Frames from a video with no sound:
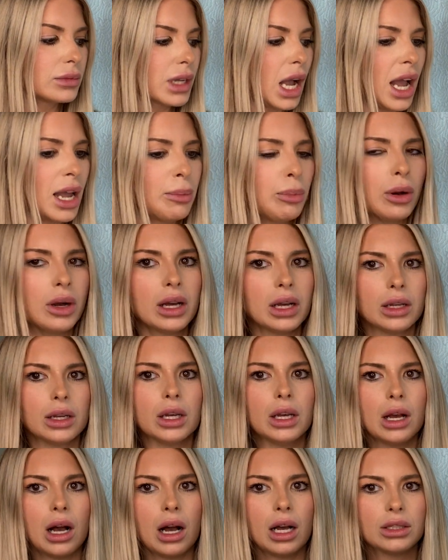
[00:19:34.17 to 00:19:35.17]
I put
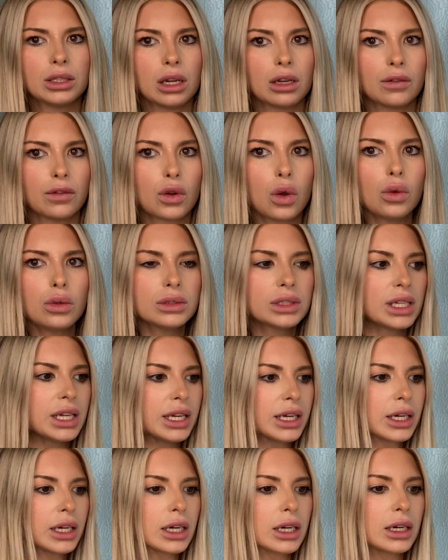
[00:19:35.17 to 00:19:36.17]
a ton of goals
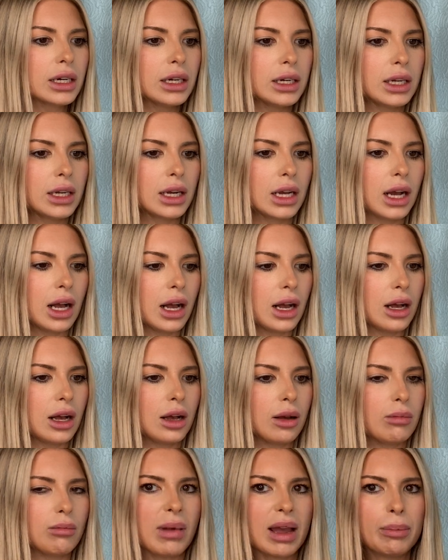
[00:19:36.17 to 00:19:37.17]
here.
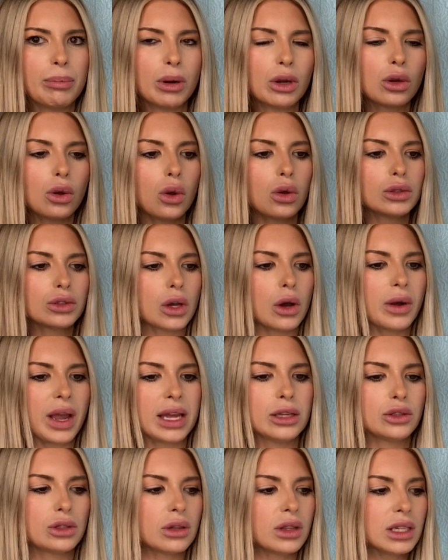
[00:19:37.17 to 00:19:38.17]
My book goals. Okay,
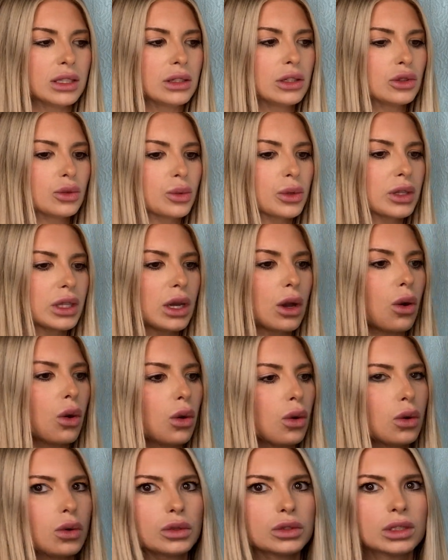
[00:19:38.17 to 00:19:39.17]
so this is really
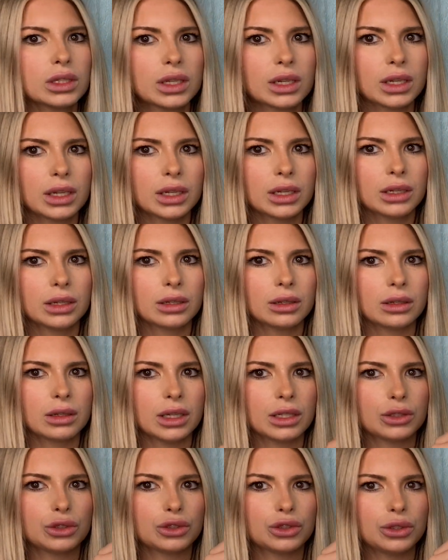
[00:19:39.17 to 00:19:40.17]
old.
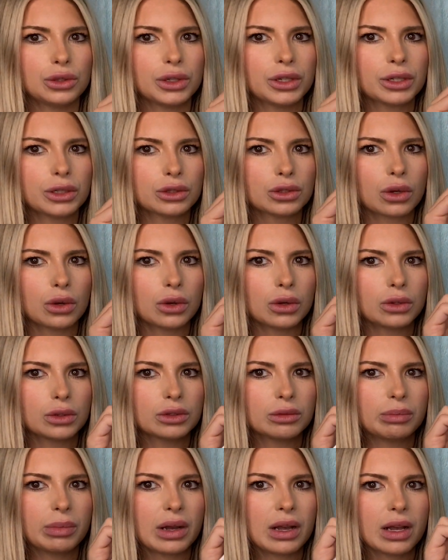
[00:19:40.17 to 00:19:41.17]
It's 2 years
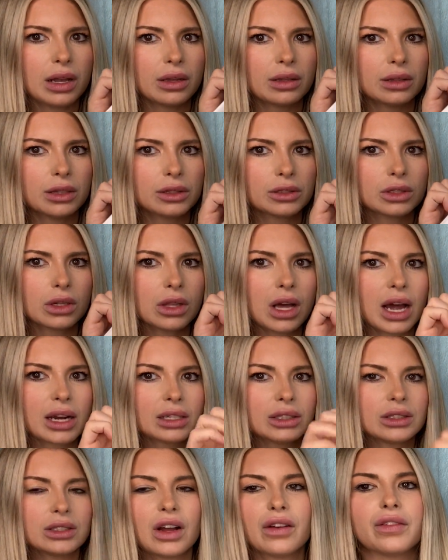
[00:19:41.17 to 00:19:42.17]
old, but there's a lot of
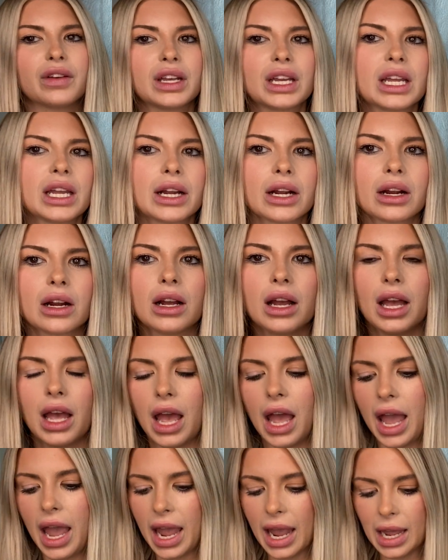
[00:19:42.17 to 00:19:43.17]
stuff in here.
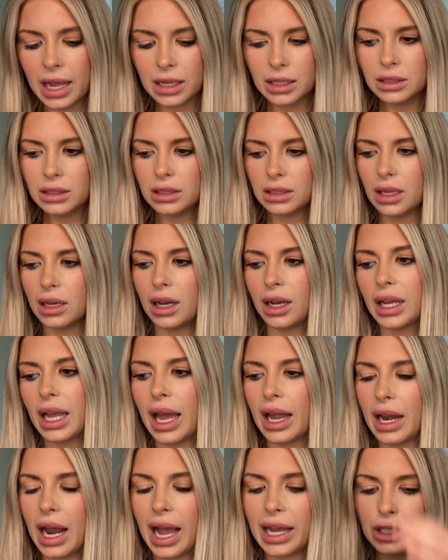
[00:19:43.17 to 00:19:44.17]
And
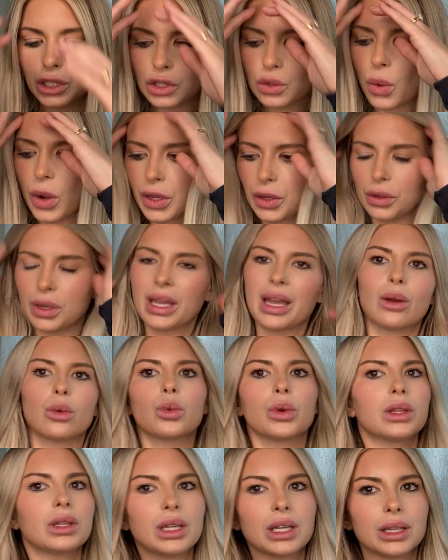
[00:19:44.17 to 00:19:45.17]
again, I just want you to get
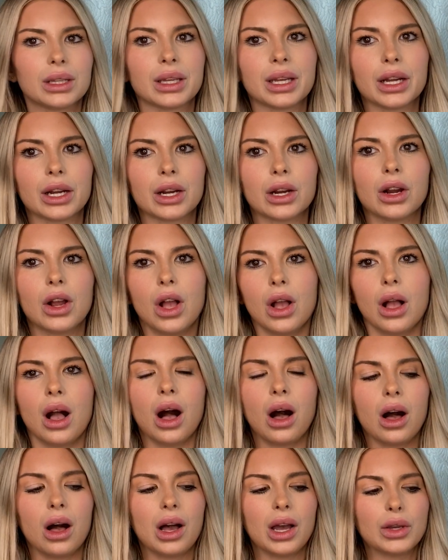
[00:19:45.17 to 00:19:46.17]
really clear
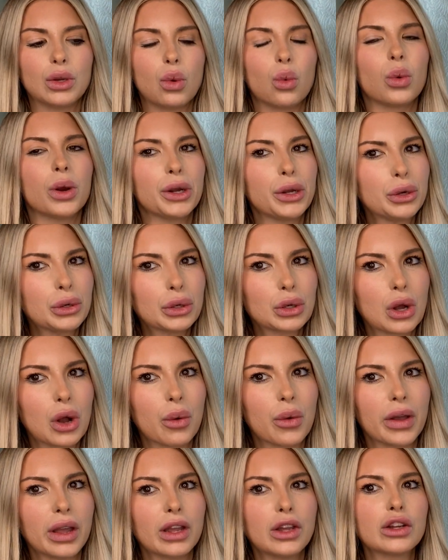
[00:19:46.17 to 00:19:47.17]
on where you're
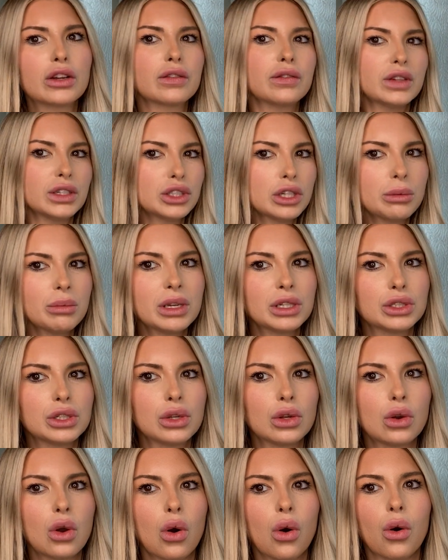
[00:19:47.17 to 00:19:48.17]
going, your vision,
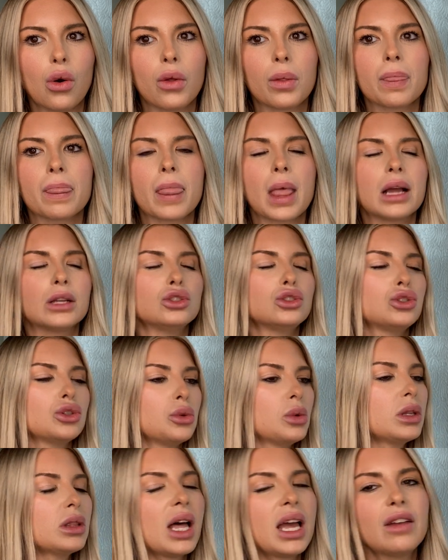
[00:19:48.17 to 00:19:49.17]
mission, goal. Do
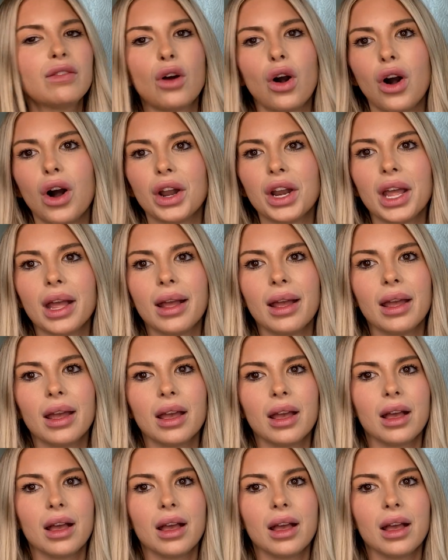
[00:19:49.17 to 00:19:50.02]
a life audit.